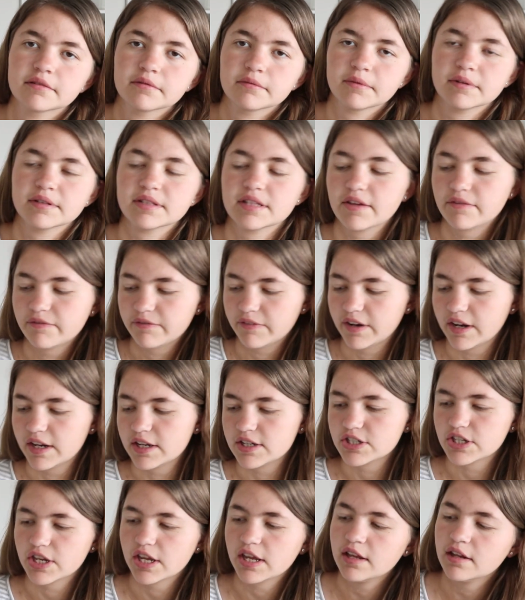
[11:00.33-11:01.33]
once I
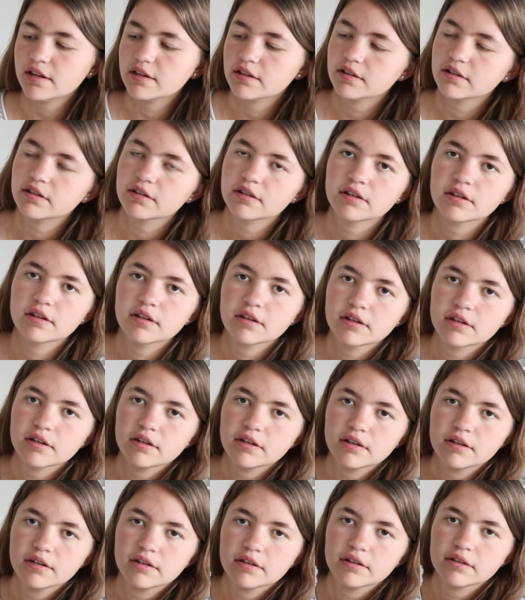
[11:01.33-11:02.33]
finish it,
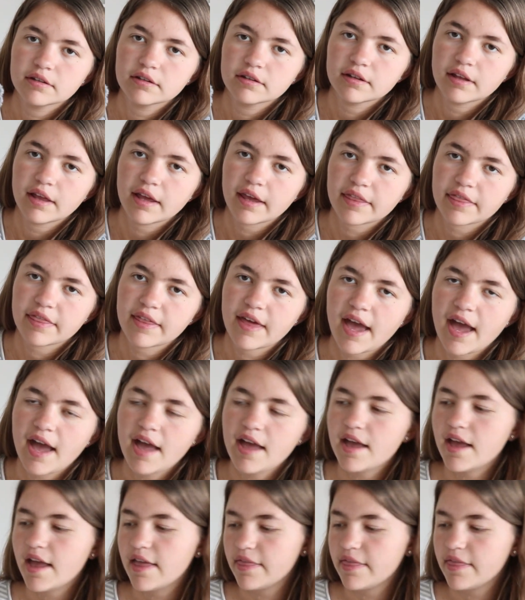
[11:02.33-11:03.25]
like that.